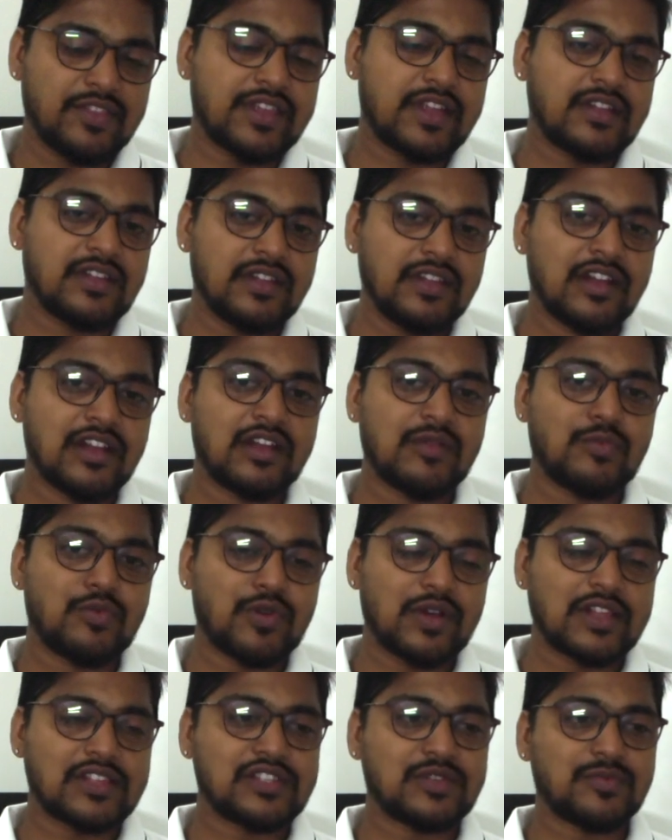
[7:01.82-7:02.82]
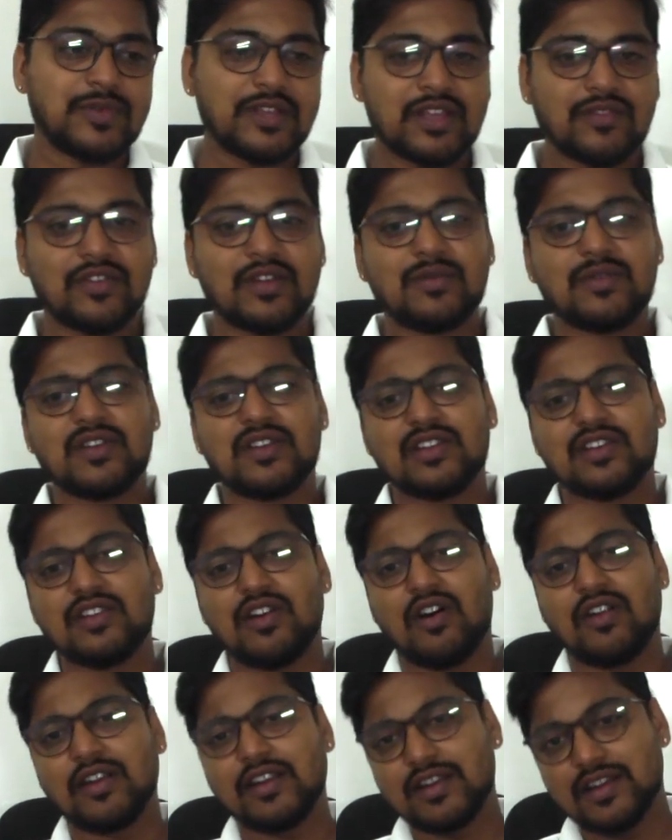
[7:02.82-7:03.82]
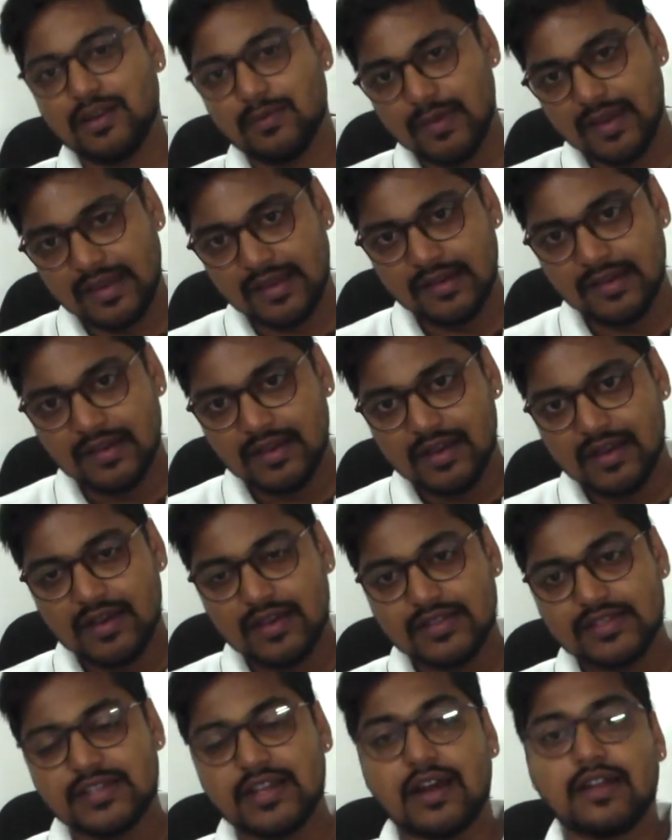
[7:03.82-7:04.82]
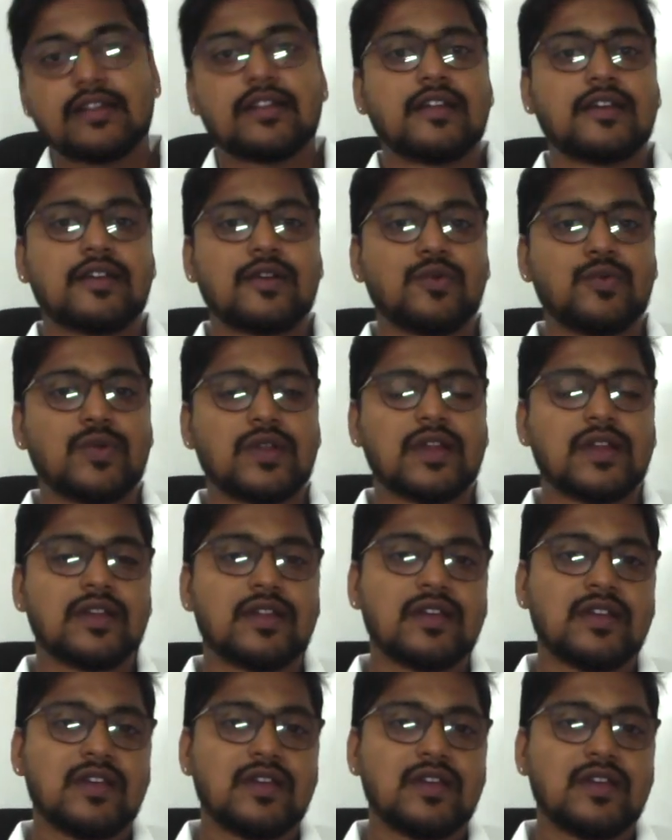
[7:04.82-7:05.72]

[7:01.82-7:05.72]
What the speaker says: that nil report has to be audited by a chartered accountant.